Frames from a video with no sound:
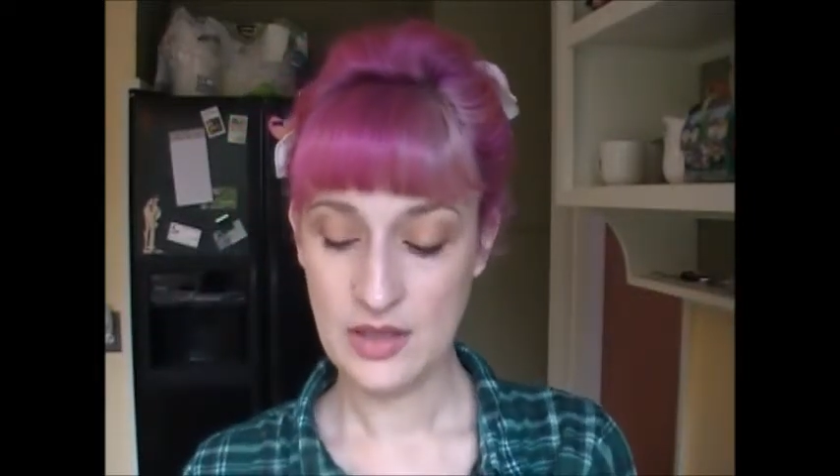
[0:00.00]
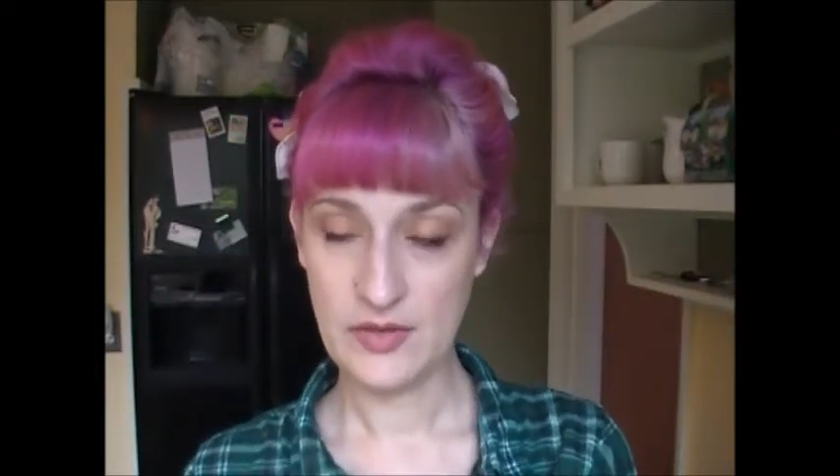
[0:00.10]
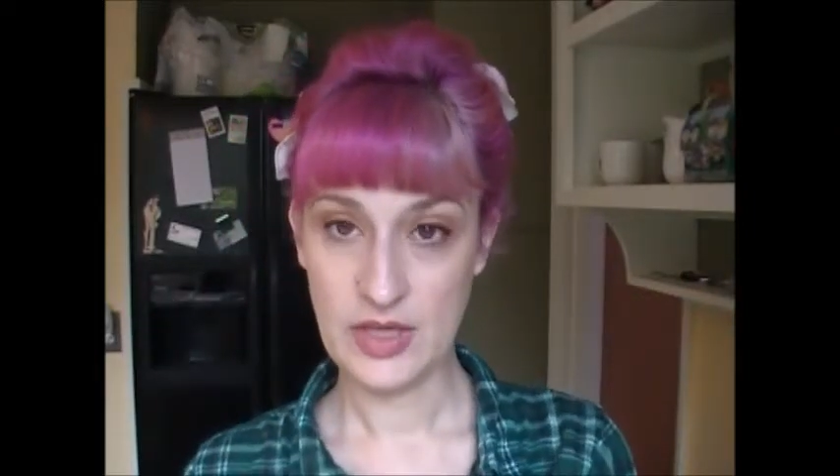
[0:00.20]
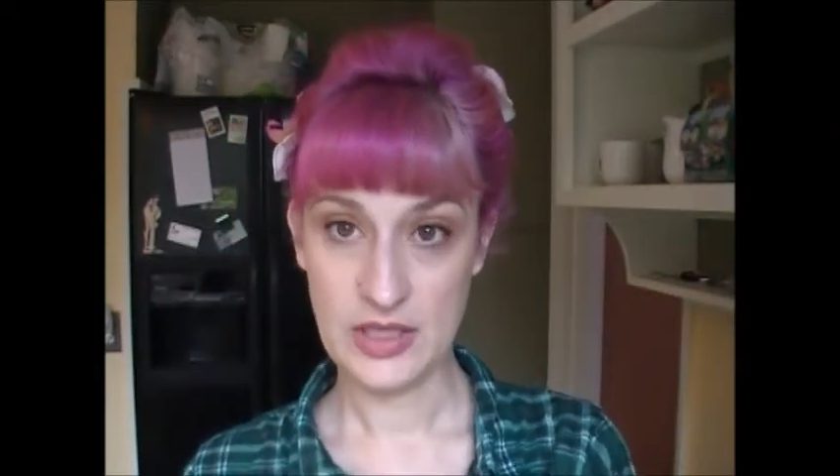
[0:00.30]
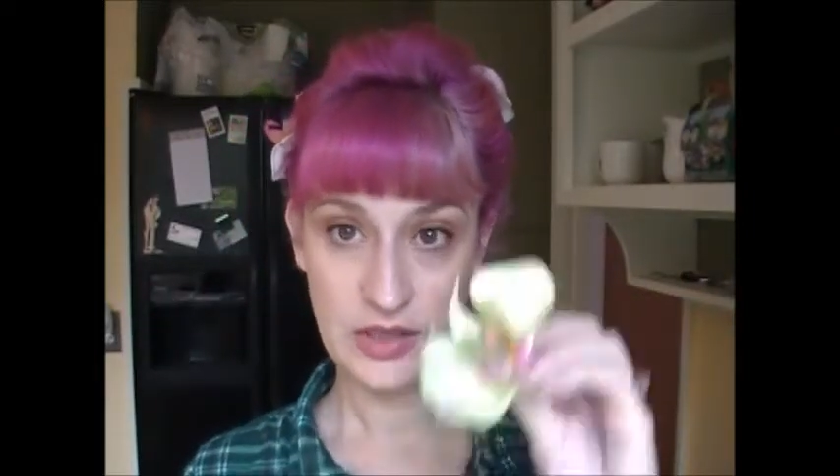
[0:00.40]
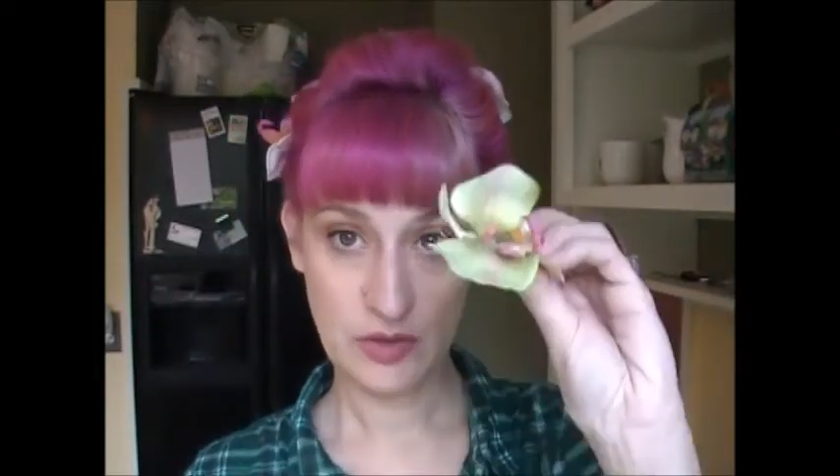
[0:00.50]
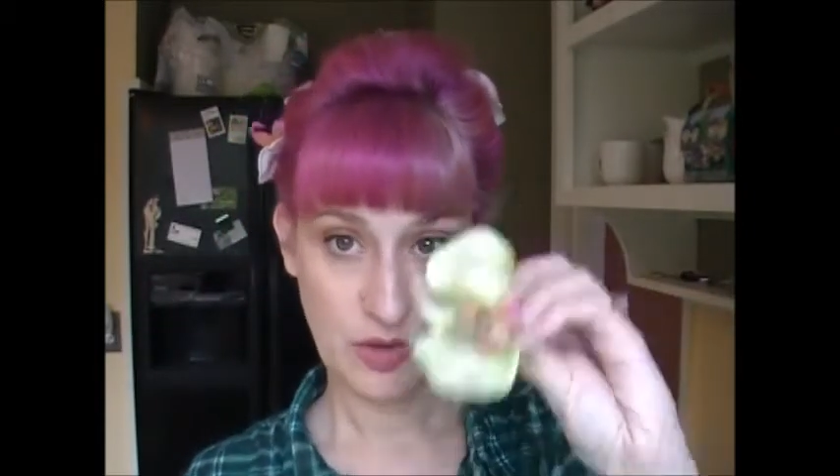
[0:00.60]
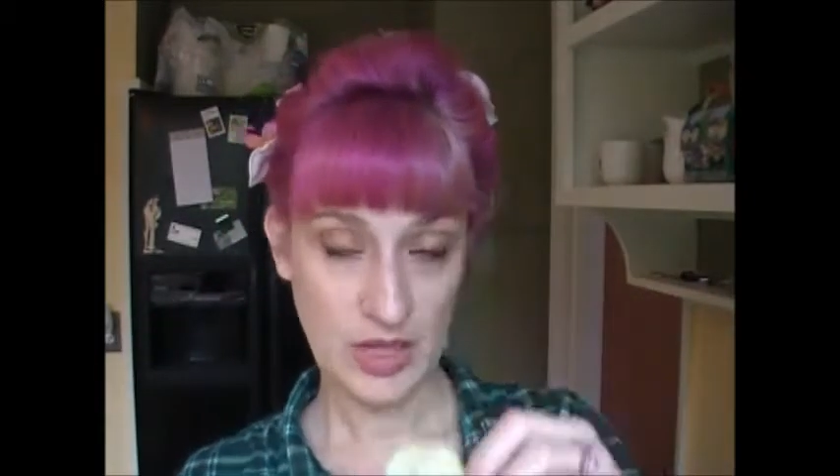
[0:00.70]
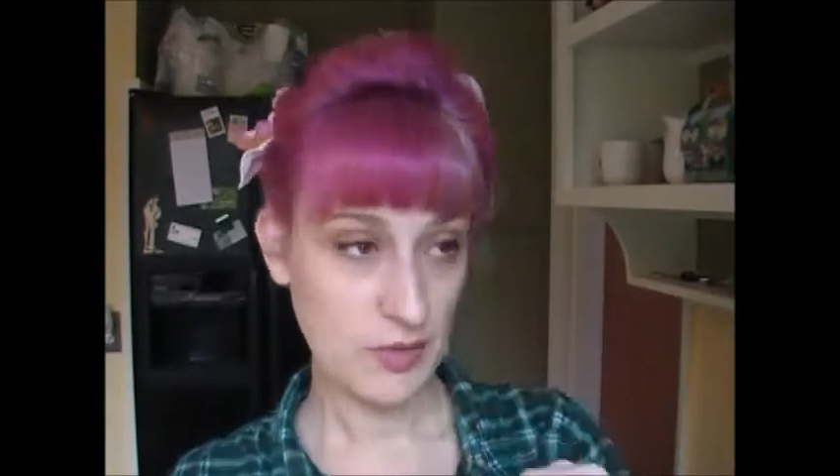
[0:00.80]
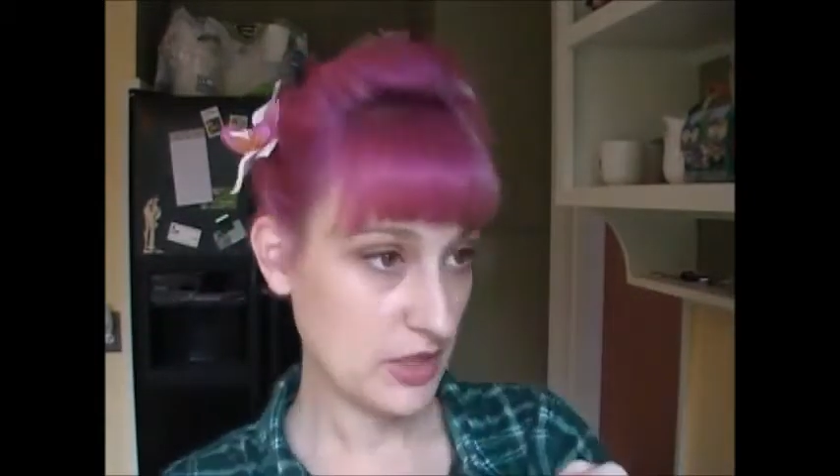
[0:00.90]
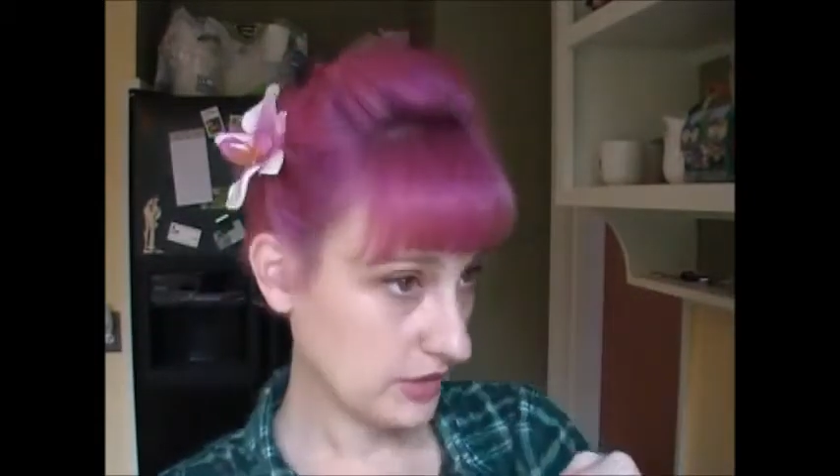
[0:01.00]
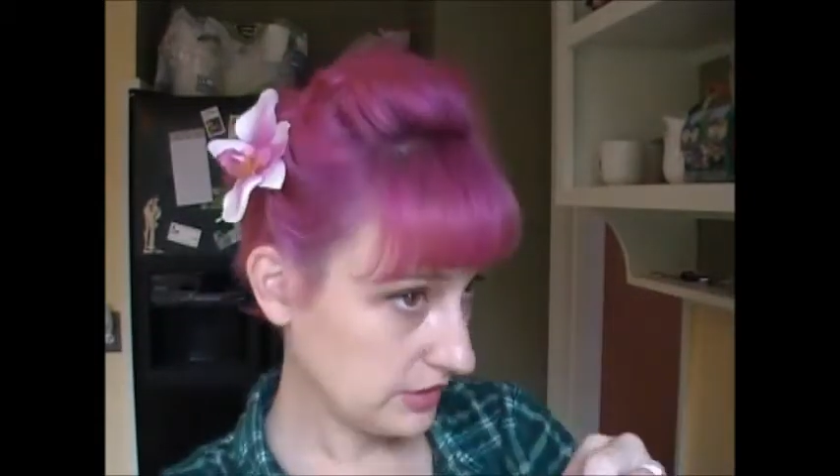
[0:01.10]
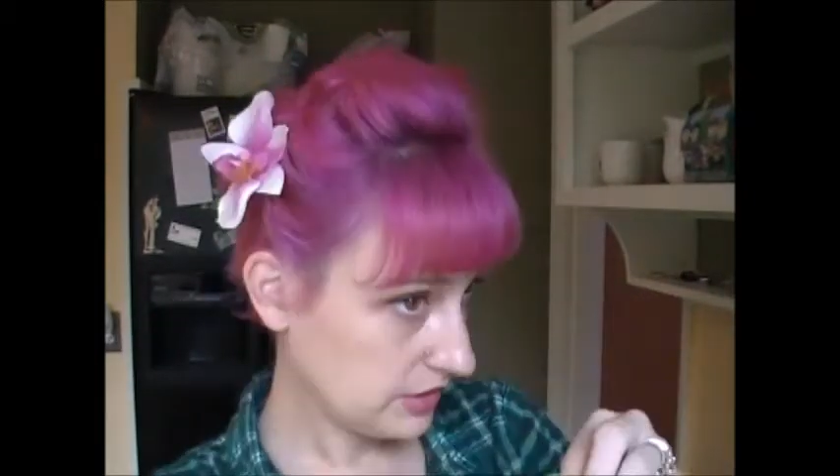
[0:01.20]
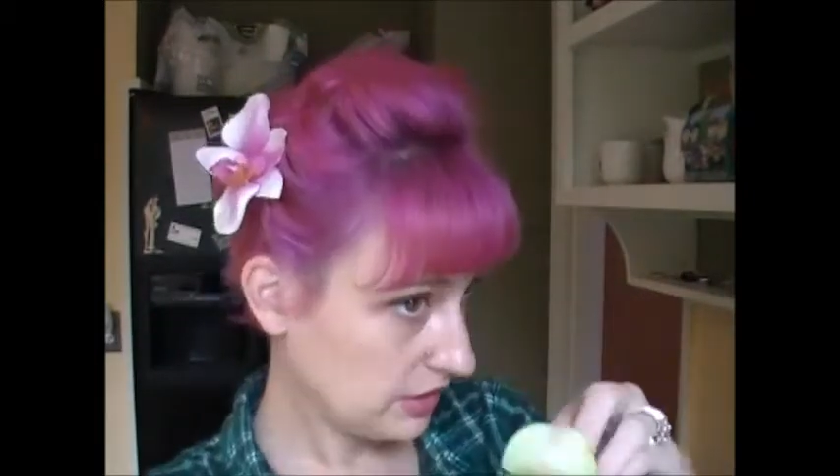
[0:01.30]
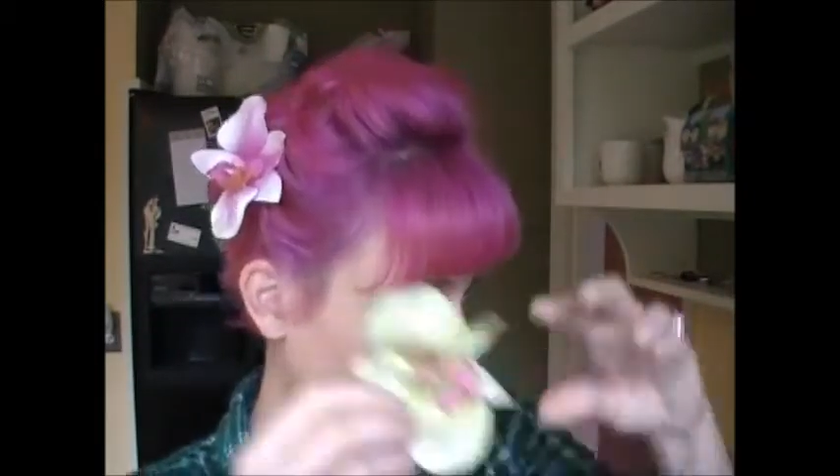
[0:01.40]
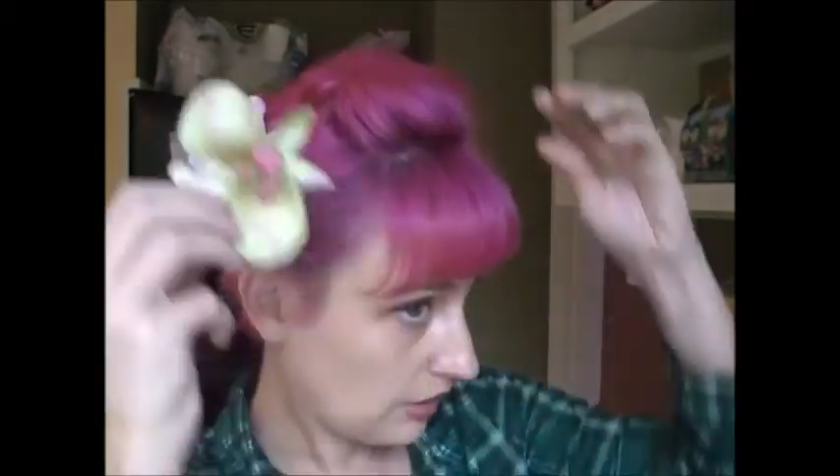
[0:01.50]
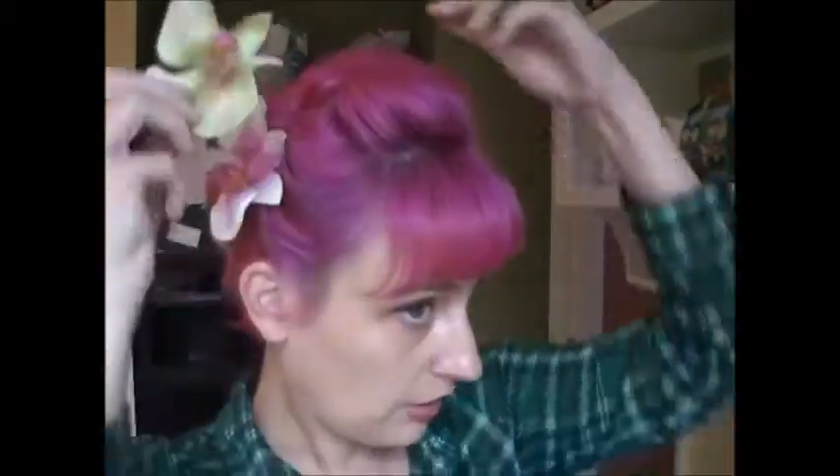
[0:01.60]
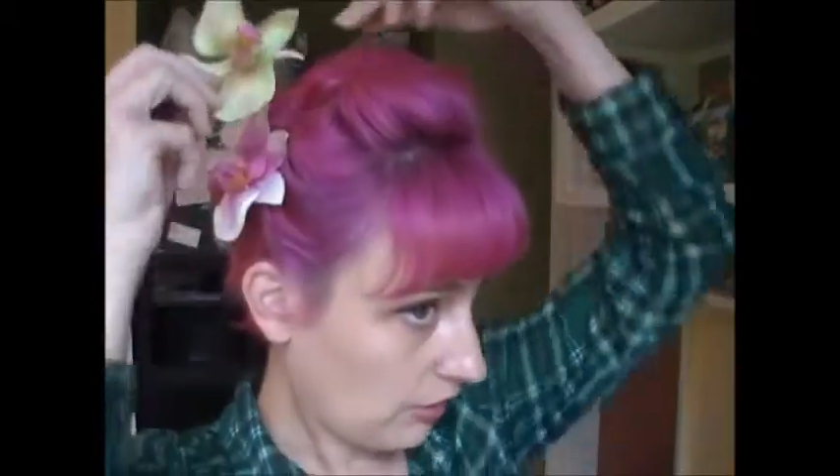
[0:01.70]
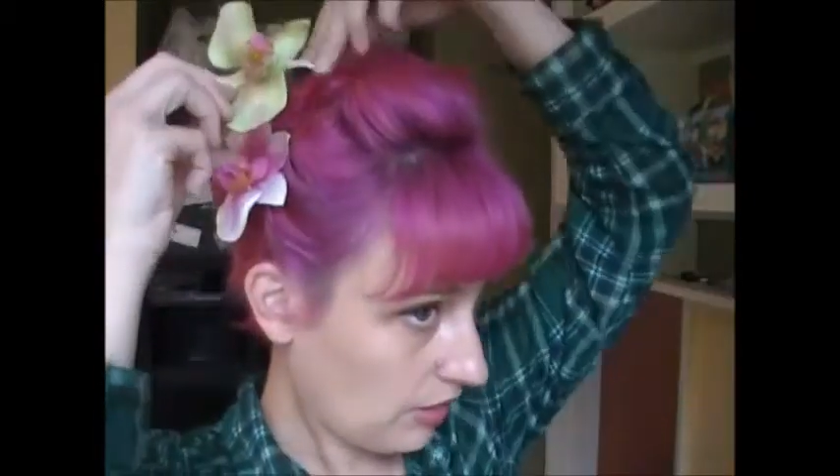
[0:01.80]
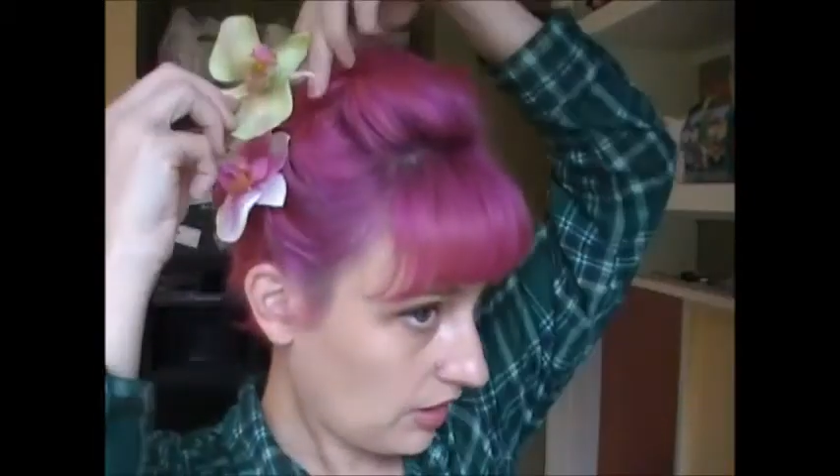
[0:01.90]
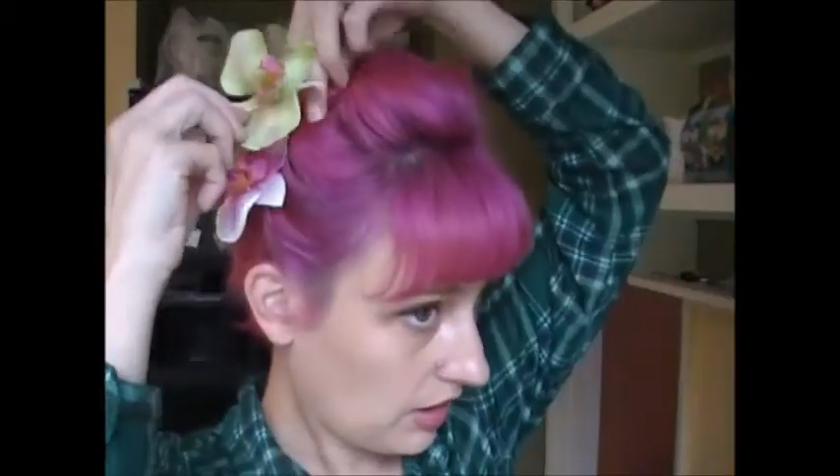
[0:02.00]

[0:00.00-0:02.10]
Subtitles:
Look at these green ones too.